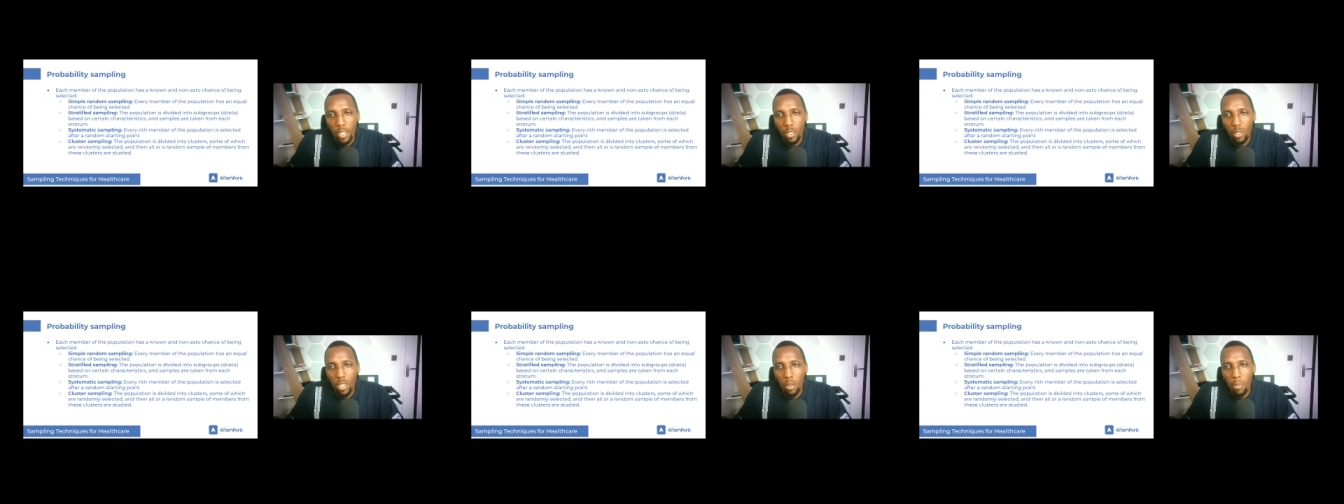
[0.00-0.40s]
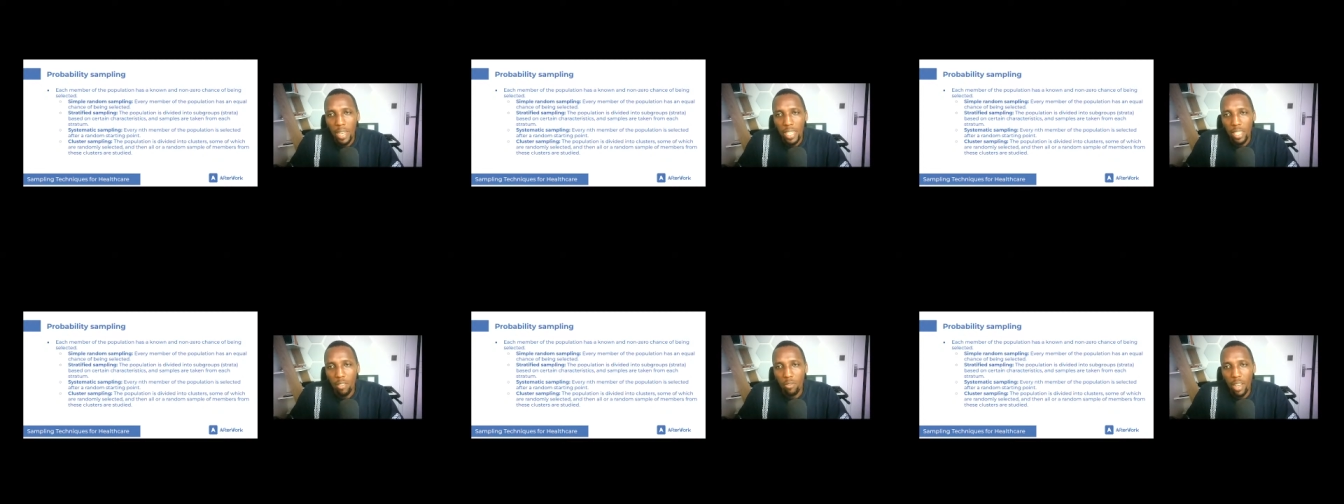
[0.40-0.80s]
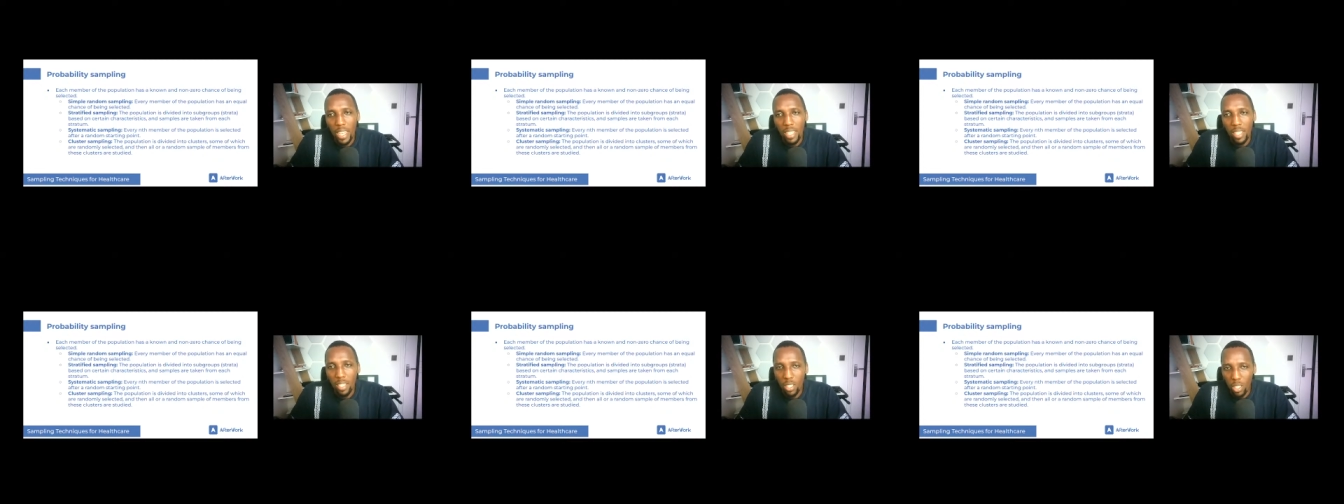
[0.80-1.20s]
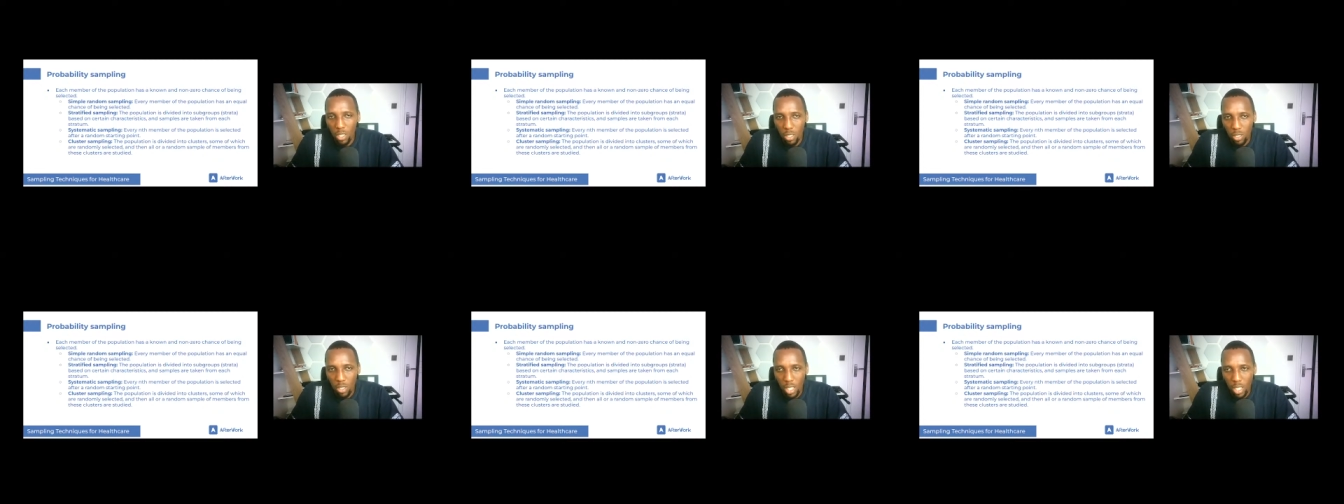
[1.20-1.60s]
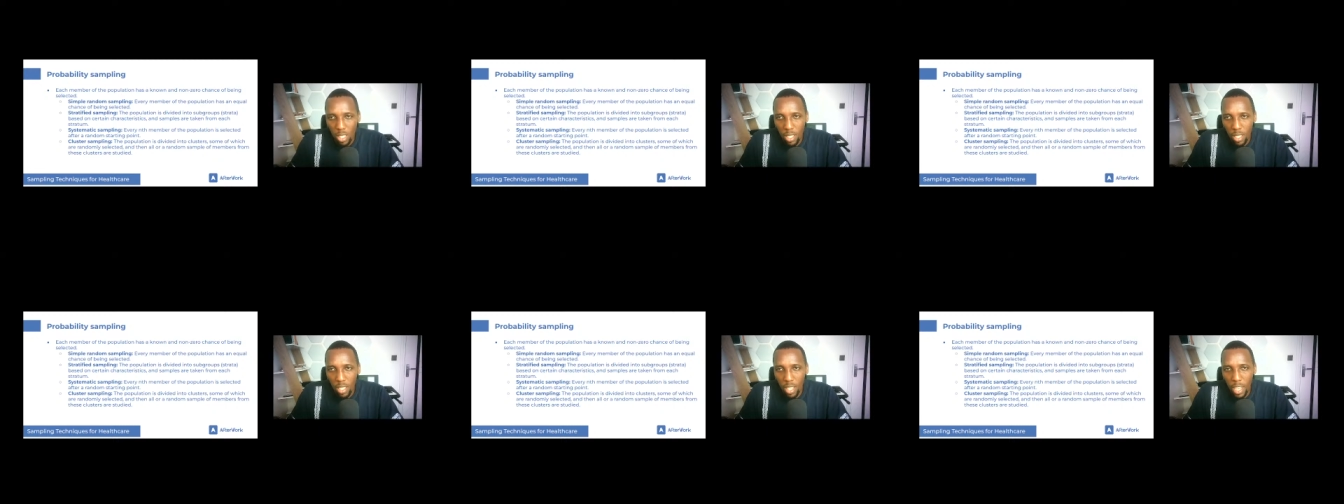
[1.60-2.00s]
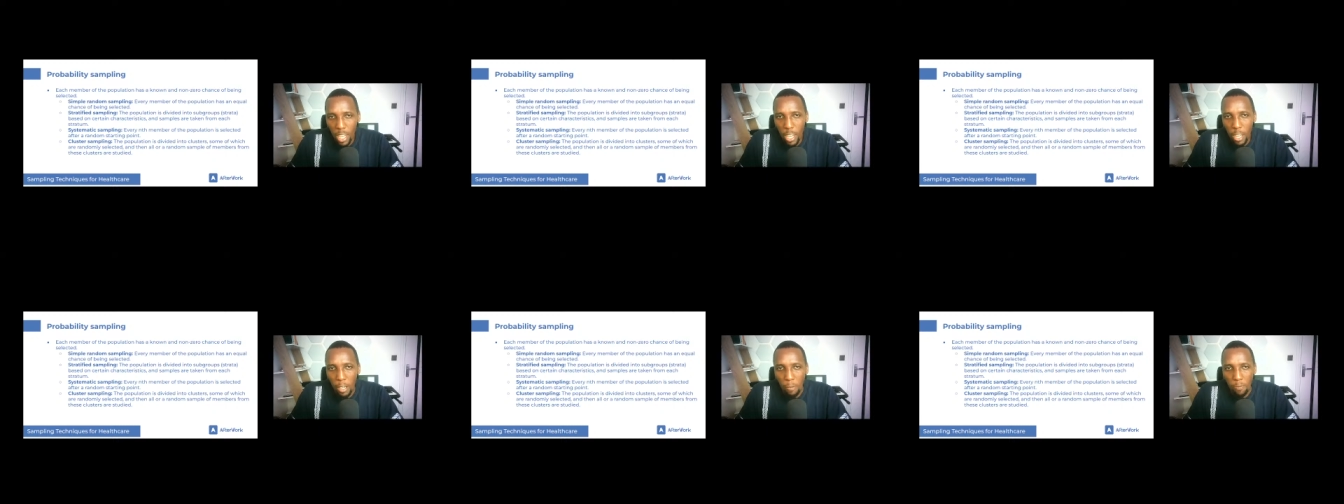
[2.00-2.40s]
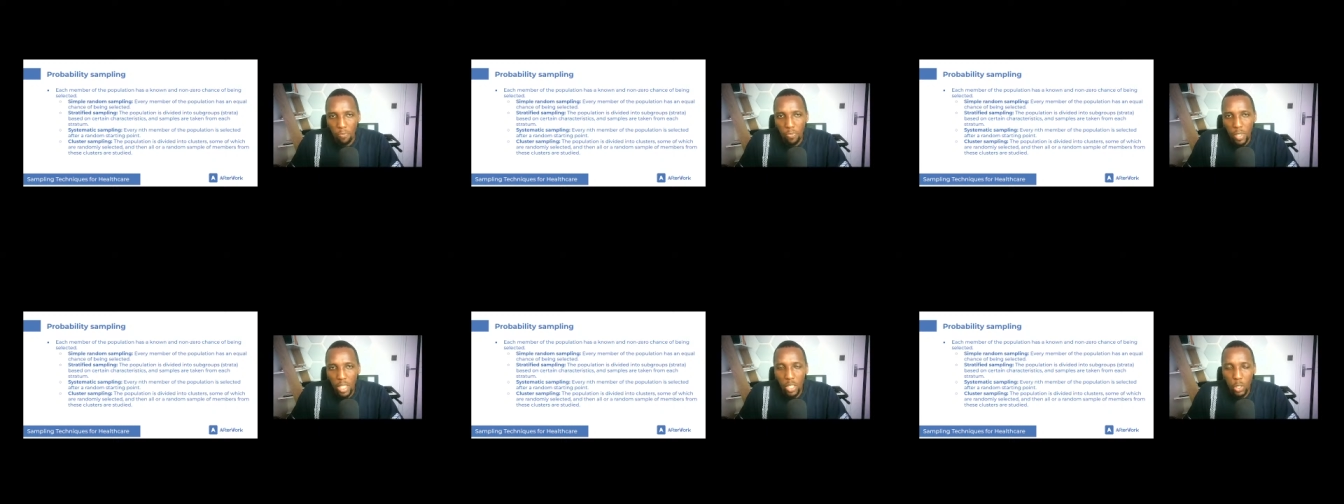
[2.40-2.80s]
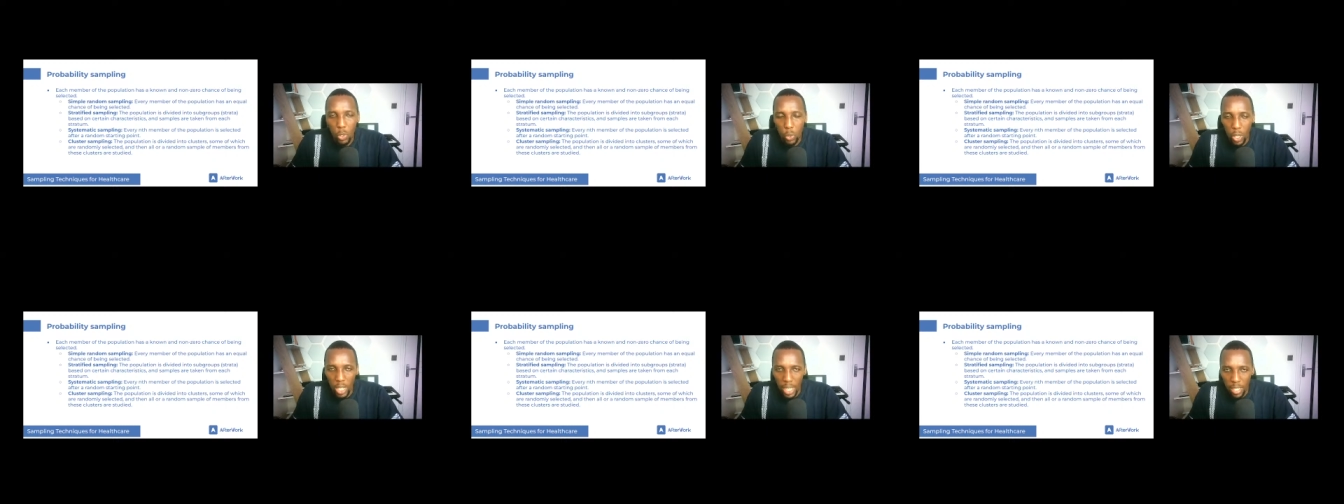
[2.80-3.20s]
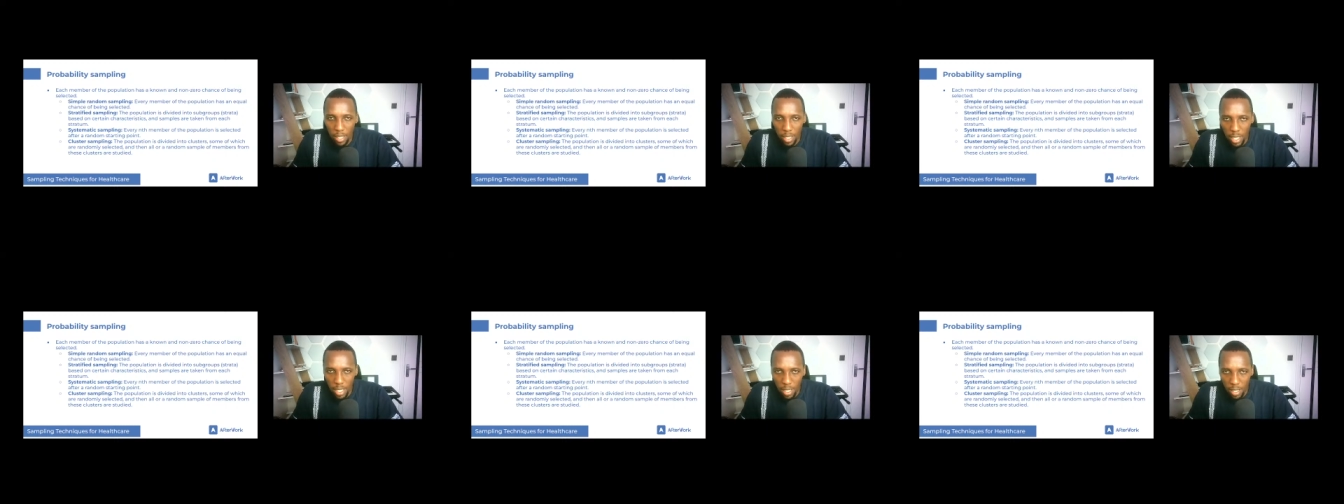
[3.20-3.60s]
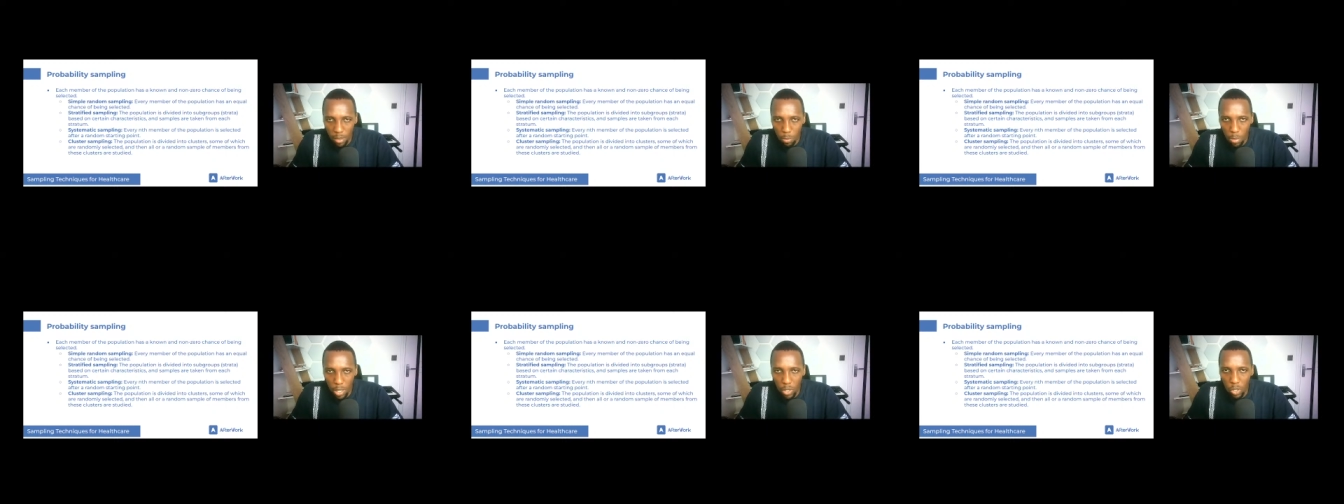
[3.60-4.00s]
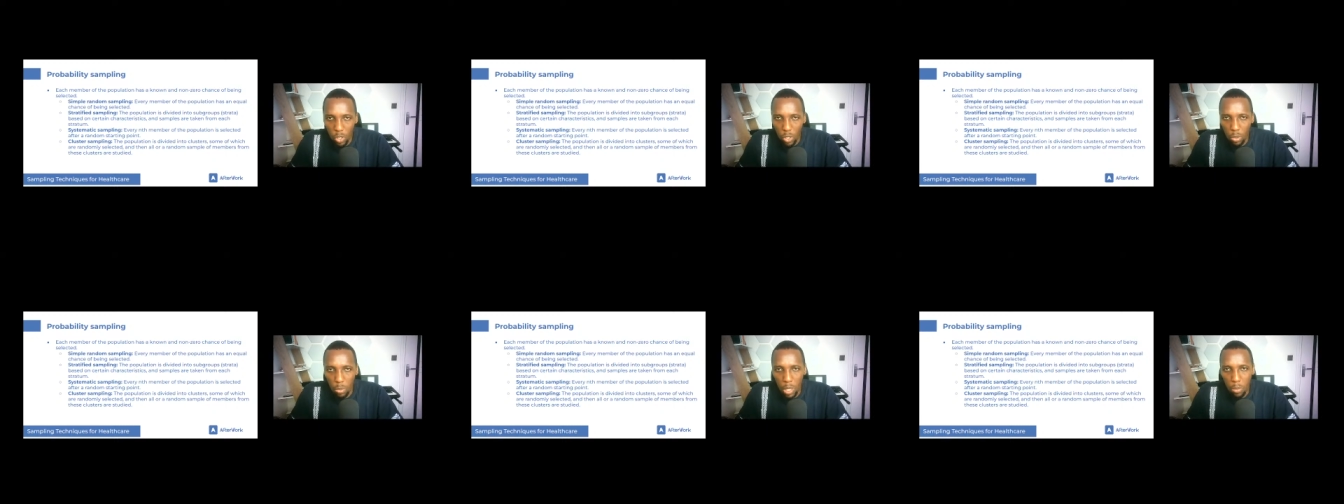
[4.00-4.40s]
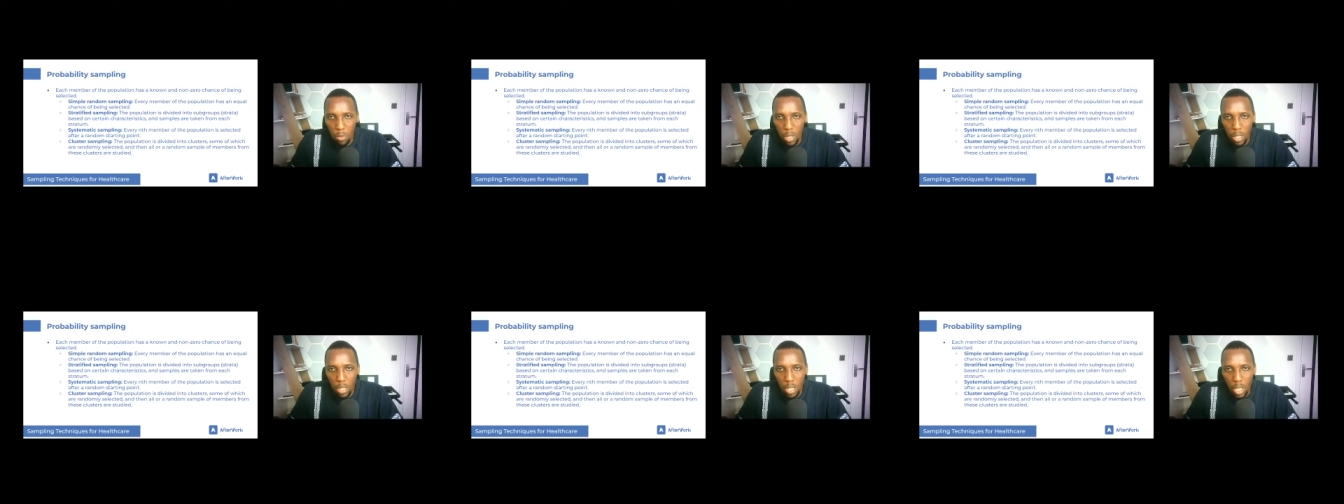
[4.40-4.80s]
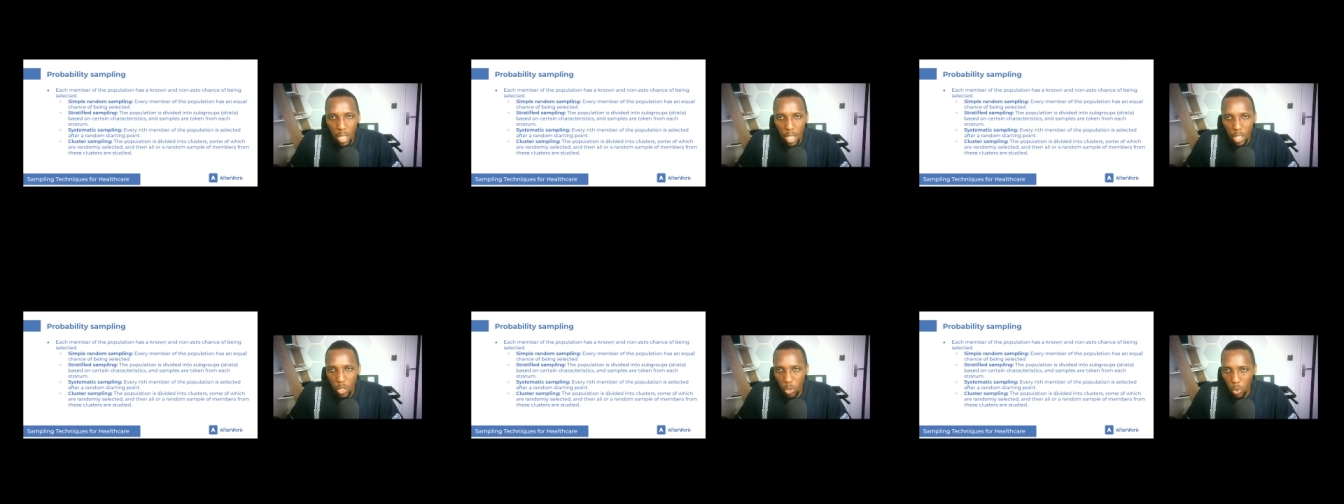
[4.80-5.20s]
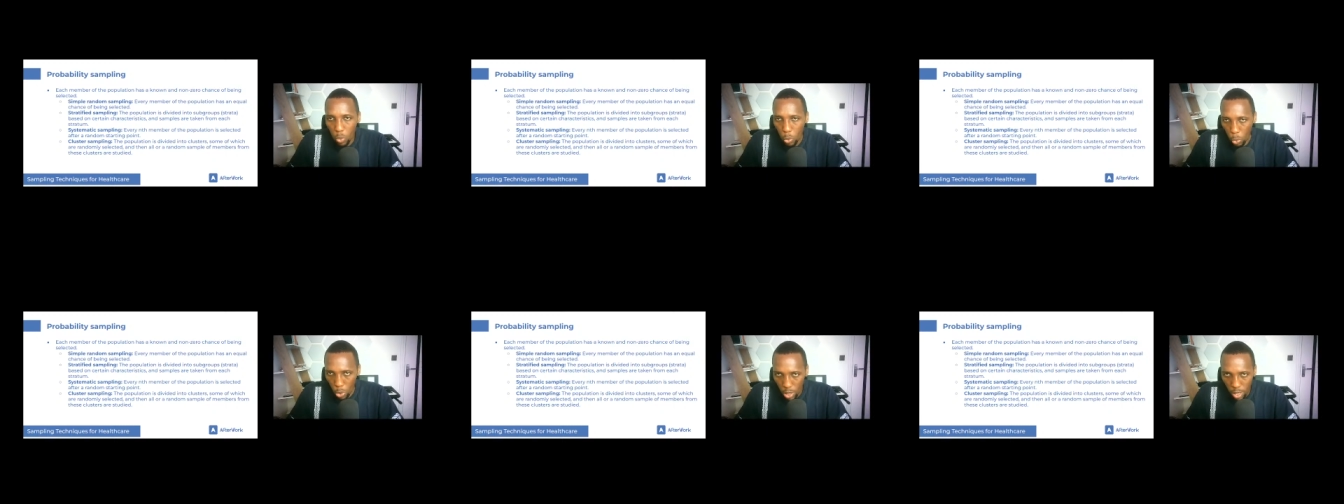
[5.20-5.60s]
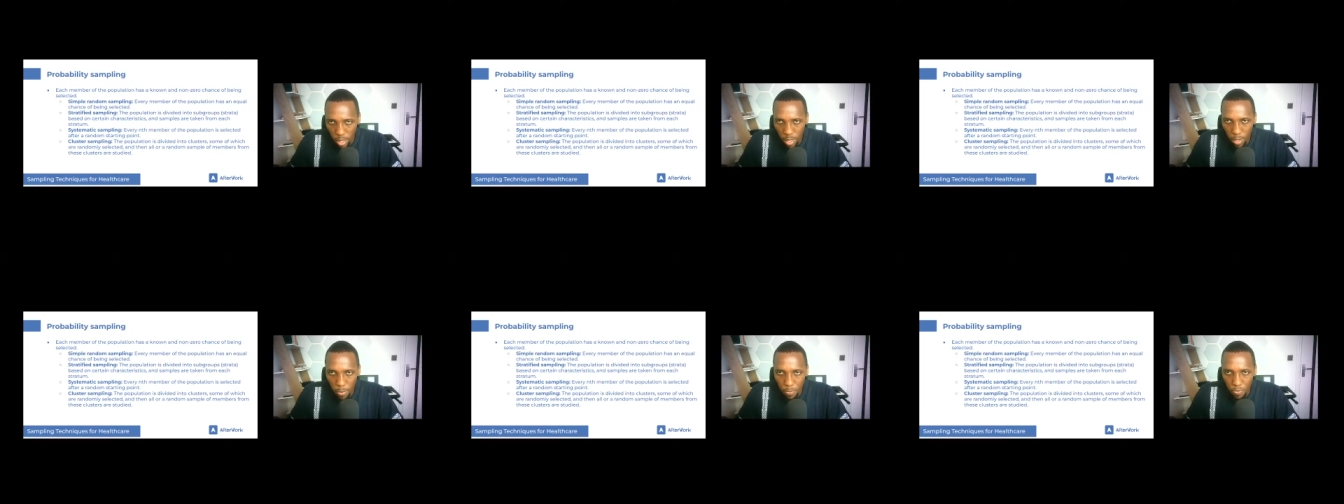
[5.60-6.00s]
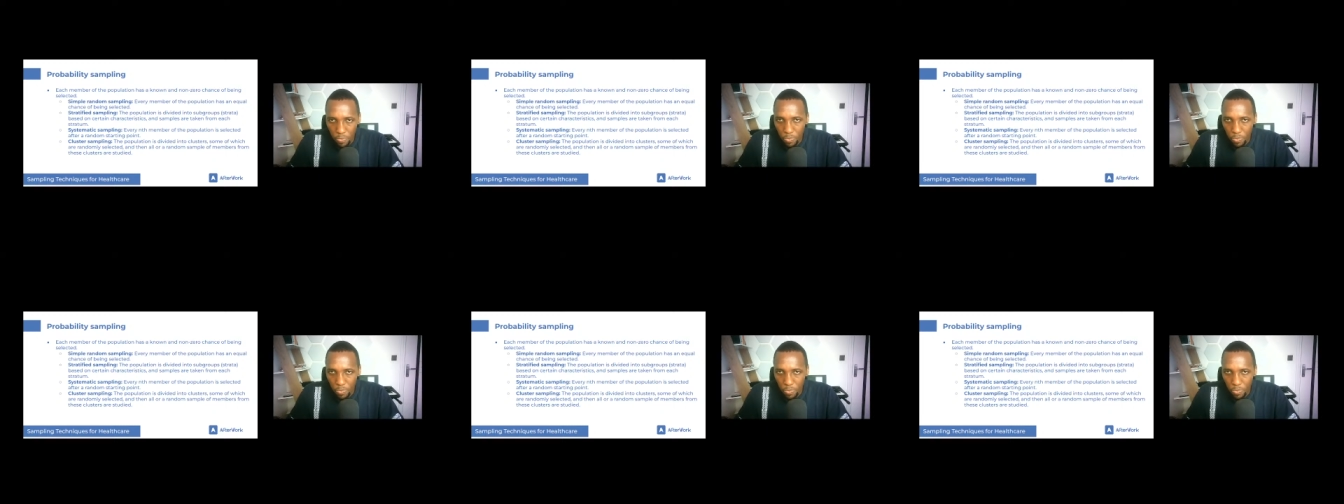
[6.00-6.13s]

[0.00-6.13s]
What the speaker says: So they might divide the district into clusters based on maybe schools